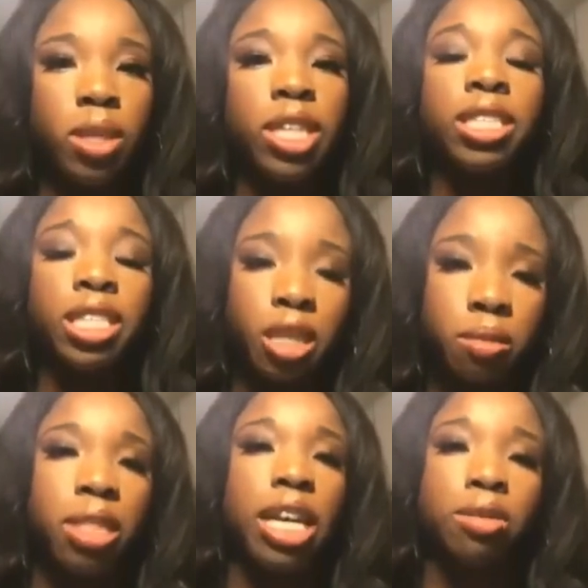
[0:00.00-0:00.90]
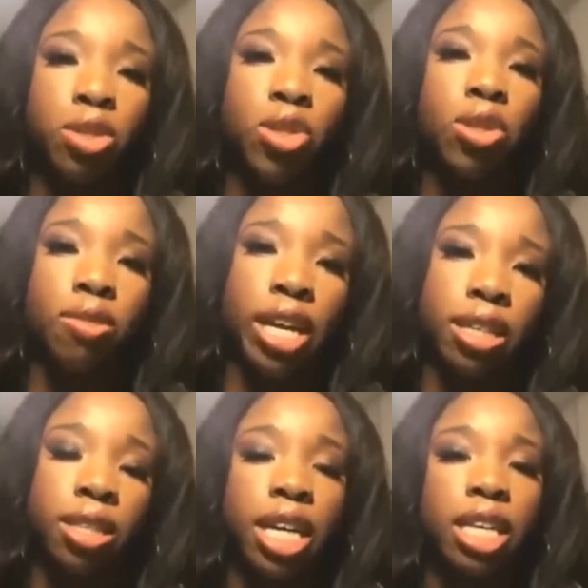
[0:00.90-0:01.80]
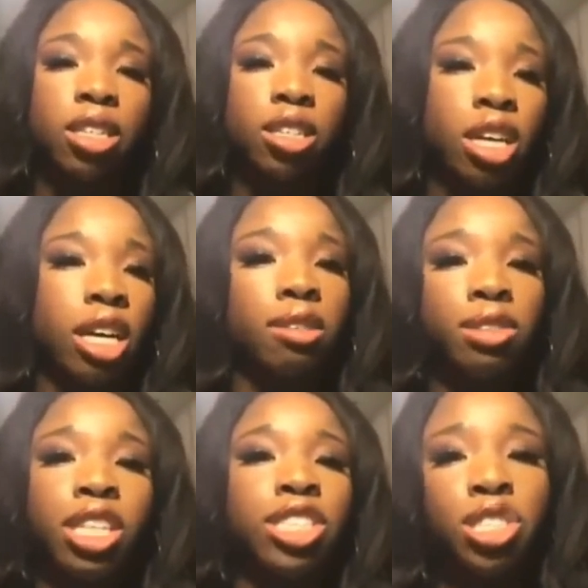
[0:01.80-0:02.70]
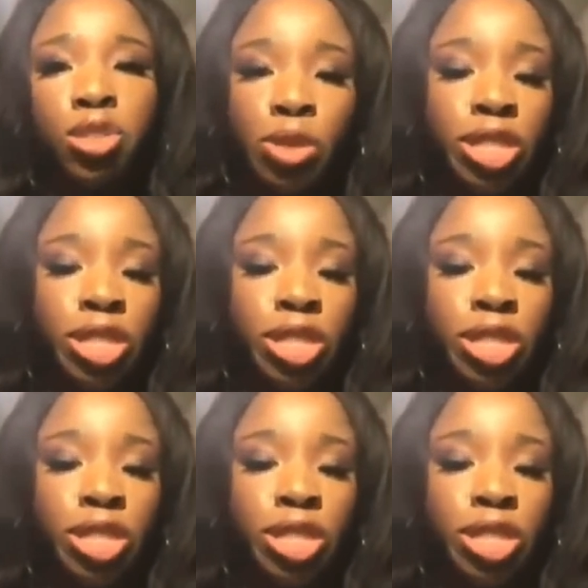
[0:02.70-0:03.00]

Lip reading: Because it comes down to the fact that it's not just,